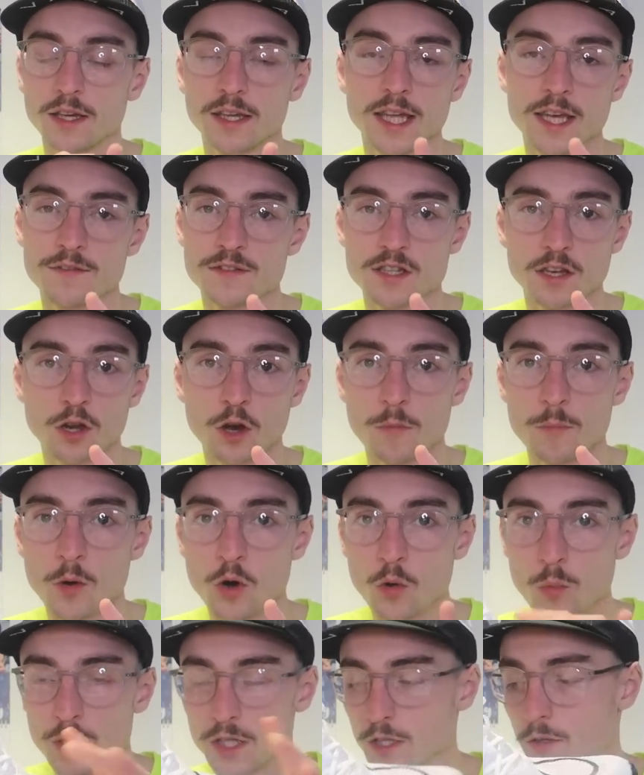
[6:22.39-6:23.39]
gives a lot
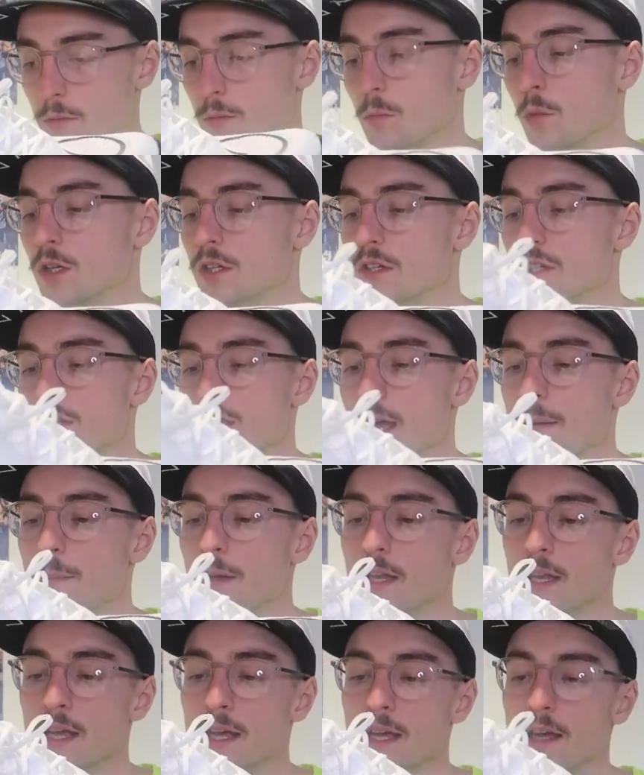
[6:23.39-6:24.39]
more when you, when you
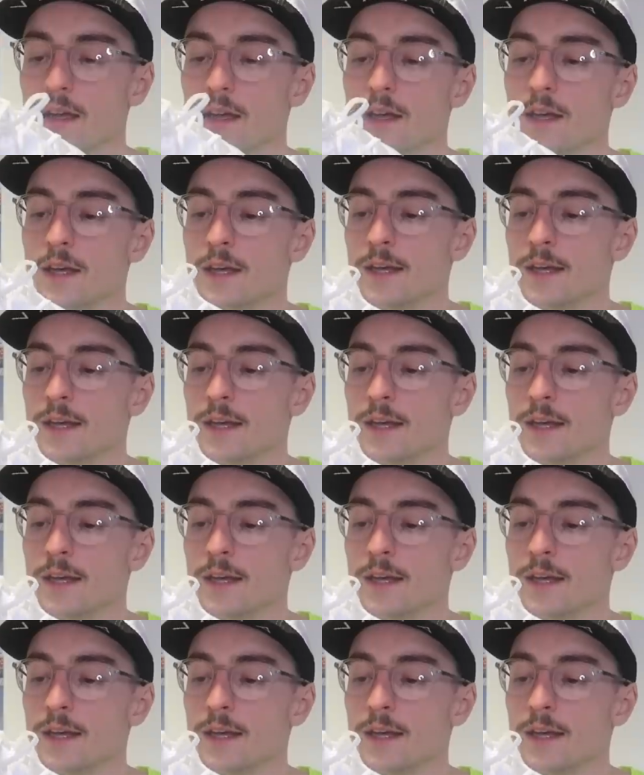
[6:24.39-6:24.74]
step in it.